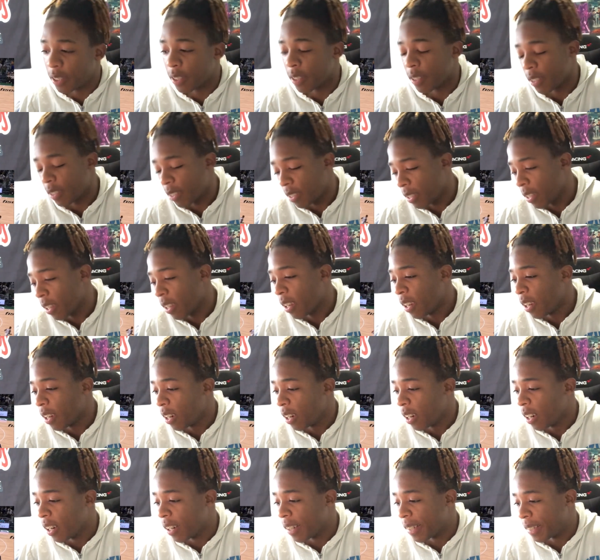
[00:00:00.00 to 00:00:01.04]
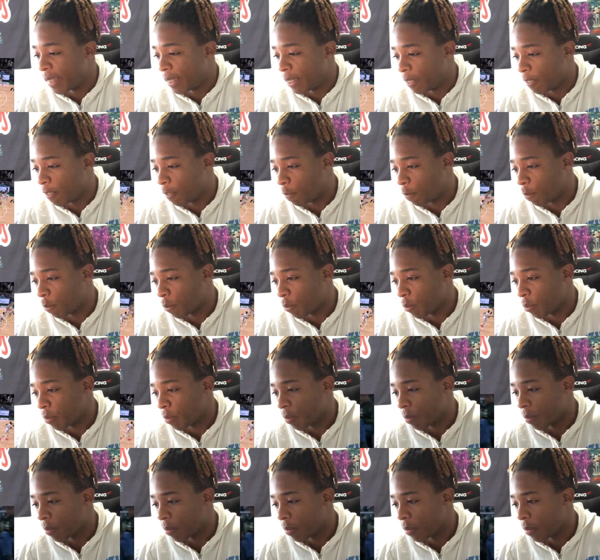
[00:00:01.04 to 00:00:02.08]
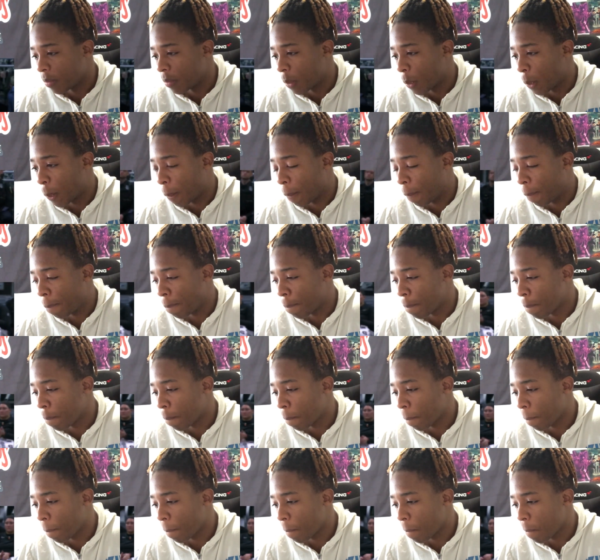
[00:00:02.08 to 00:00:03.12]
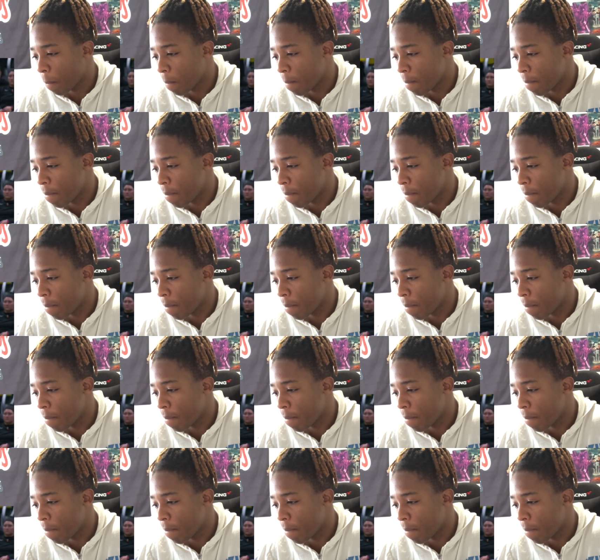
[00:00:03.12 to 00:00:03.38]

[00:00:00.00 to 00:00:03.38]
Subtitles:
(no one is talking)